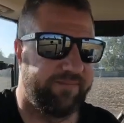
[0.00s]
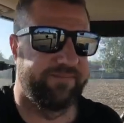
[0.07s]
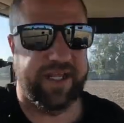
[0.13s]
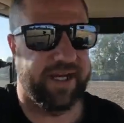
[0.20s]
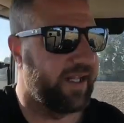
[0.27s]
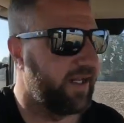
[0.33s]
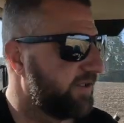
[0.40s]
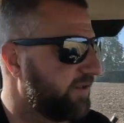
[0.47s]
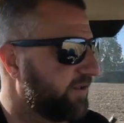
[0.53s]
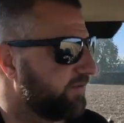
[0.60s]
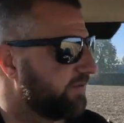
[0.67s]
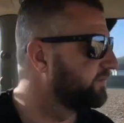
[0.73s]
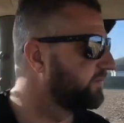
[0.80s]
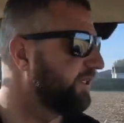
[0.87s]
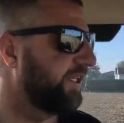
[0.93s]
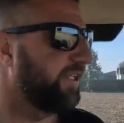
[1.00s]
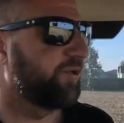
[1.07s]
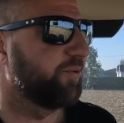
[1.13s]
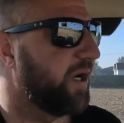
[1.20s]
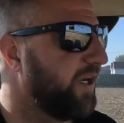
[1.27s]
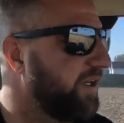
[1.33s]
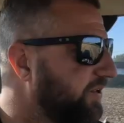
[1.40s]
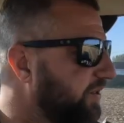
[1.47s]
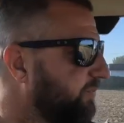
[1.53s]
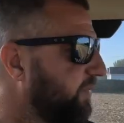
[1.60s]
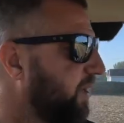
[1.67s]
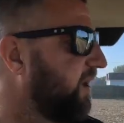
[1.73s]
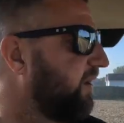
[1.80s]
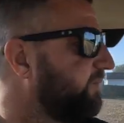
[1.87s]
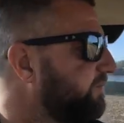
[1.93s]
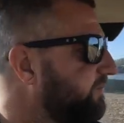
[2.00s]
tillage situation, but